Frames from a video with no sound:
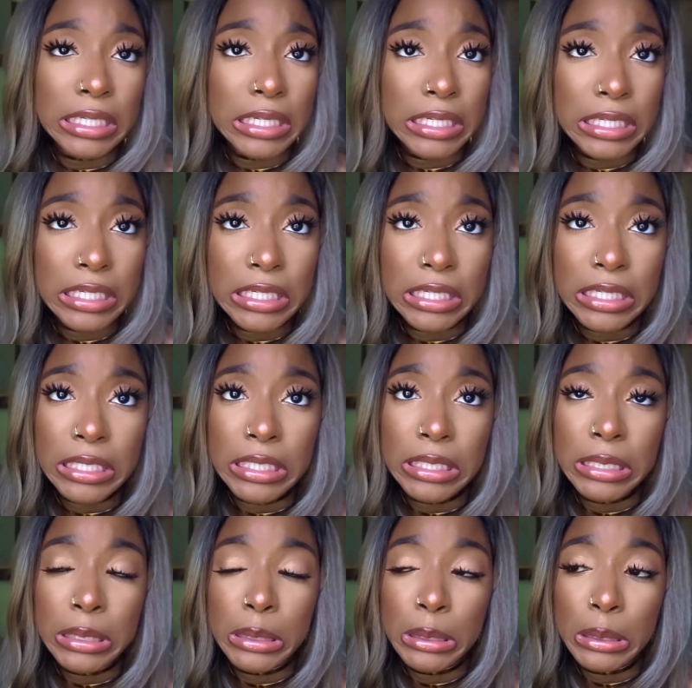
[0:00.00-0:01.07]

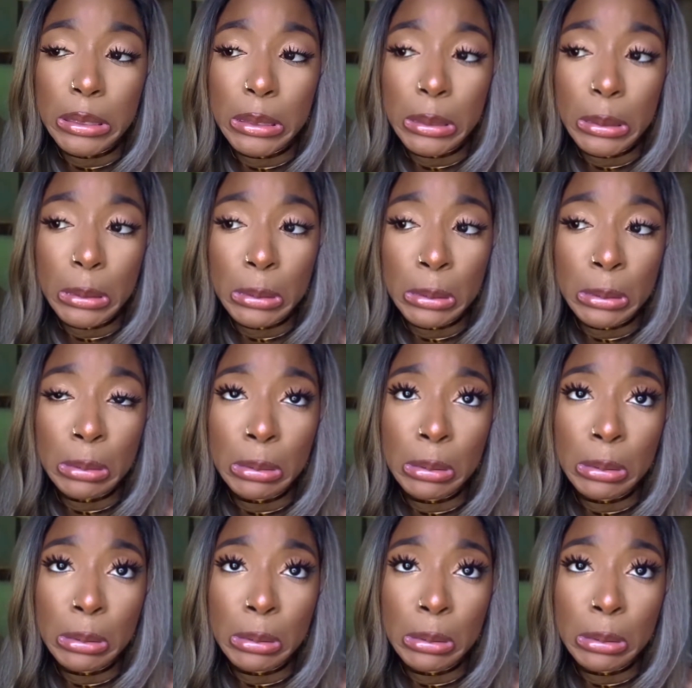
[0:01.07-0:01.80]
Nobody speaks.